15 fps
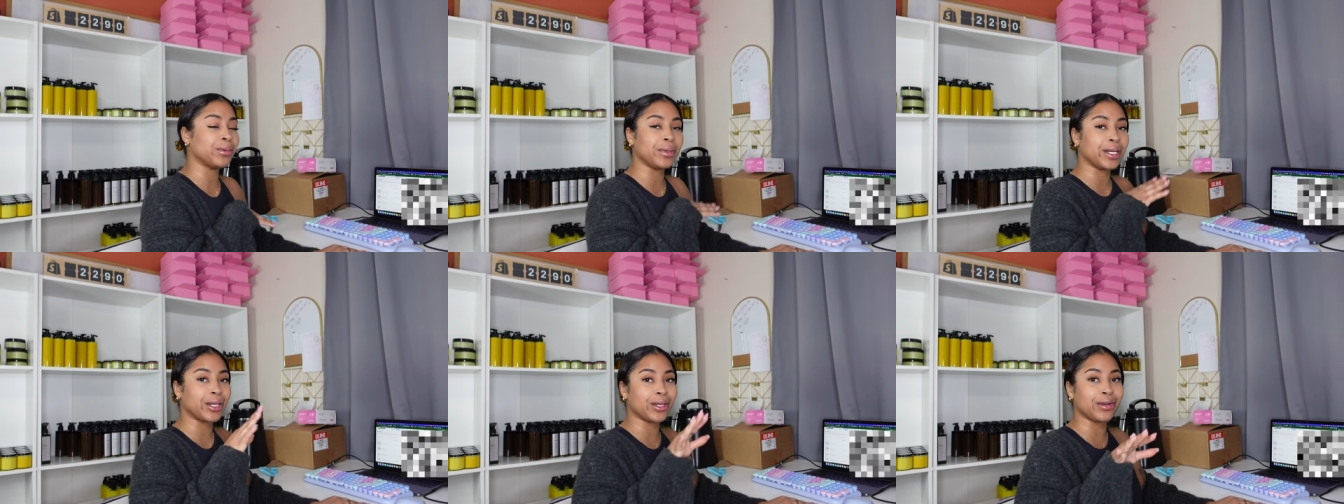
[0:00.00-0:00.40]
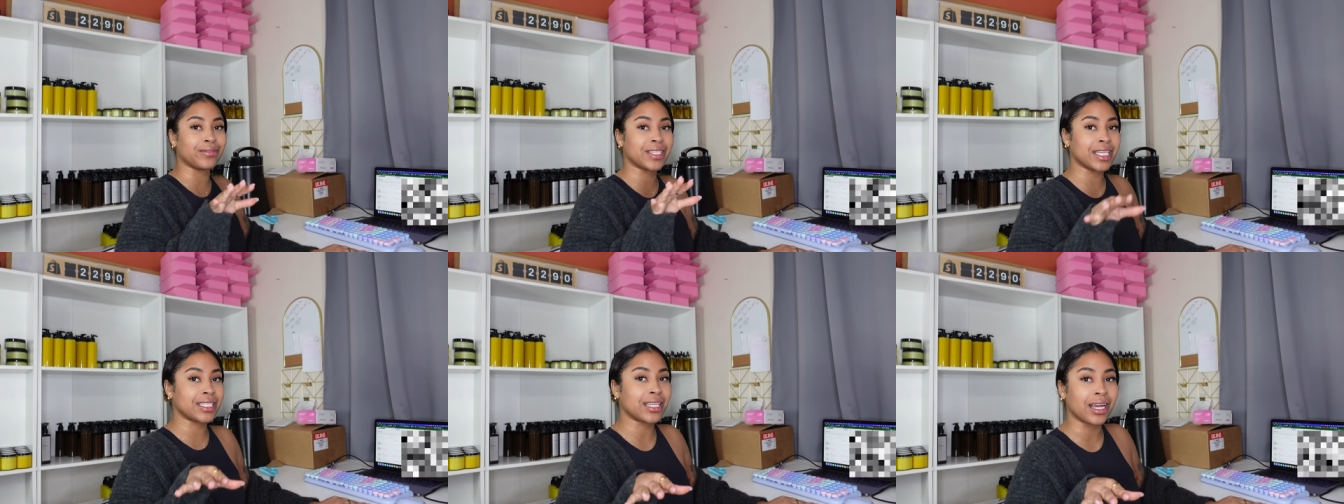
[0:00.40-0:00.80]
We don't know if
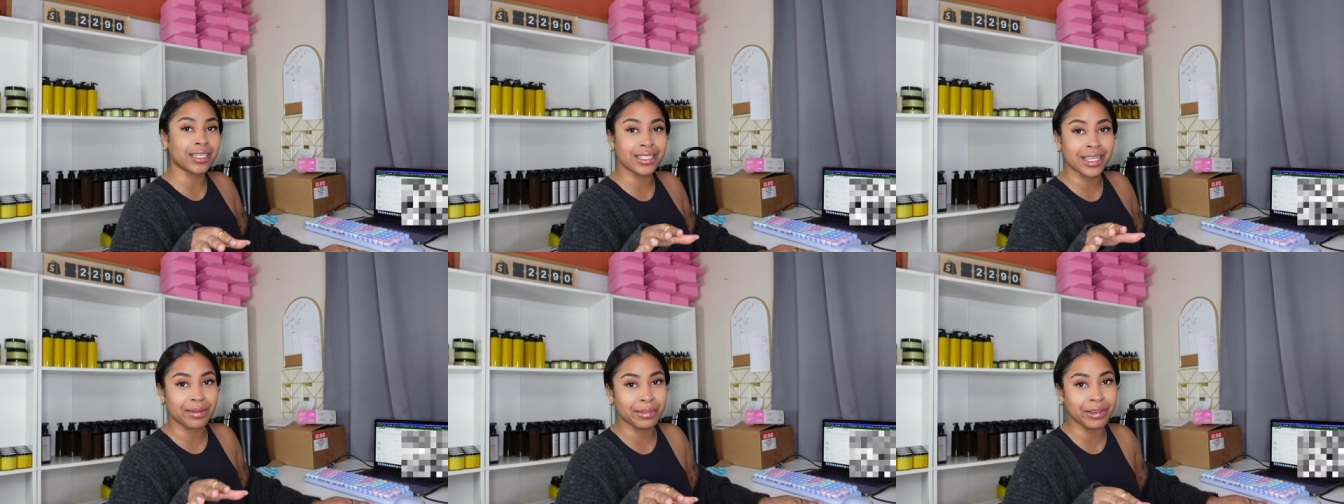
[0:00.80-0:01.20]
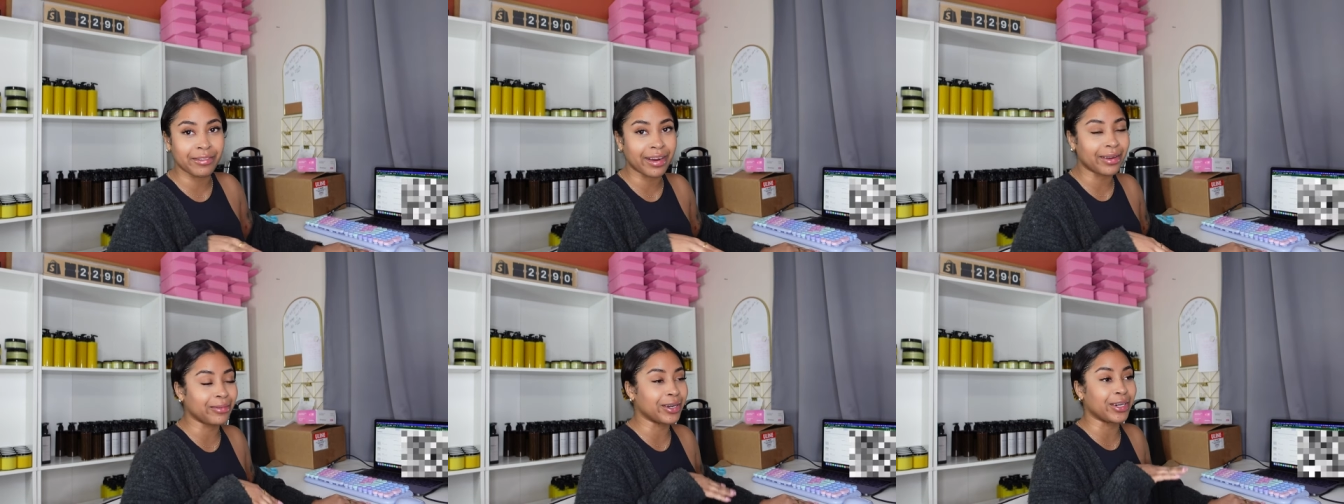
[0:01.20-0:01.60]
TikTok's gonna be
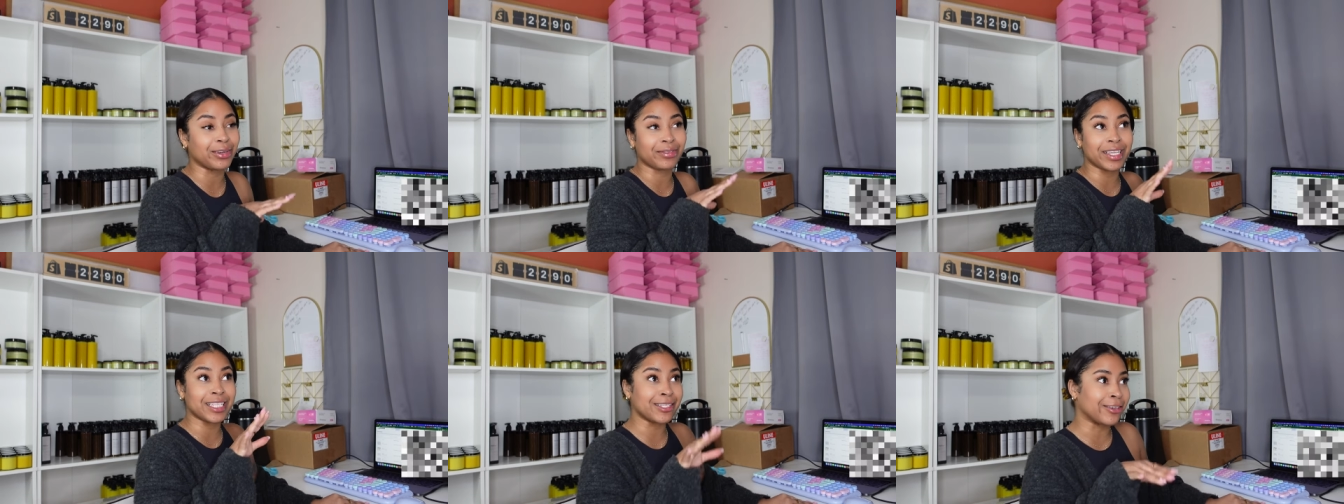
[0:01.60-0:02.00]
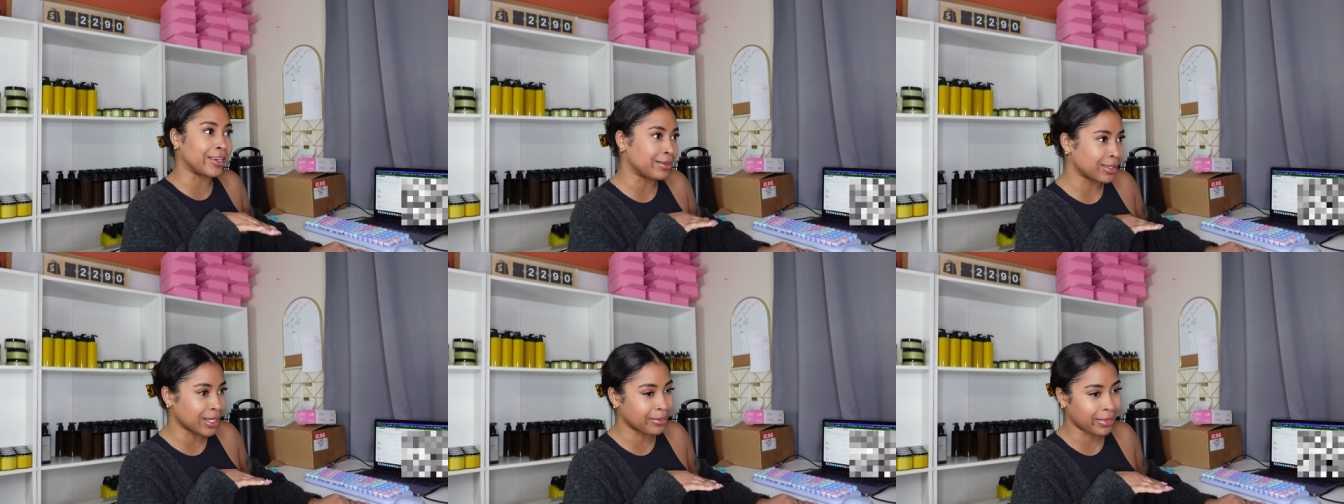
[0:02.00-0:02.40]
around. We don't know if
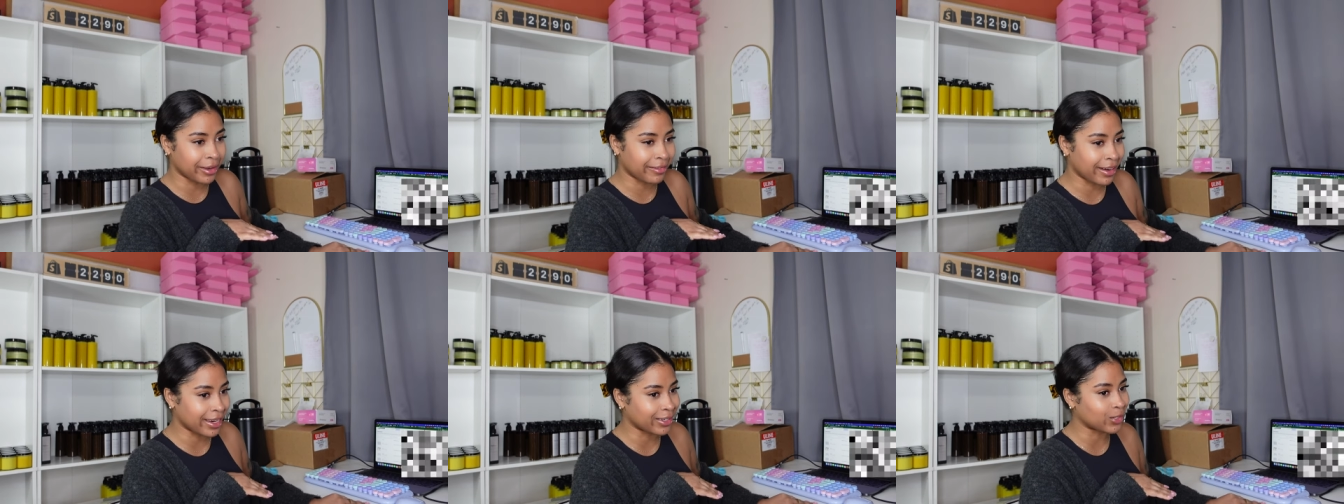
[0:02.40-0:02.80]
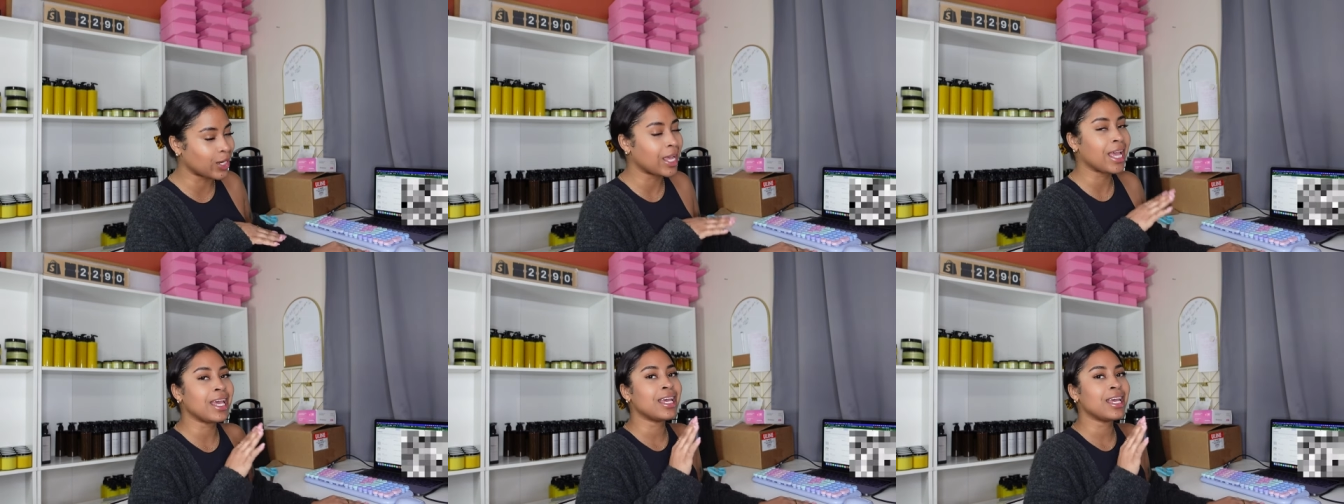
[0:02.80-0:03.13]
Instagram's gonna be around.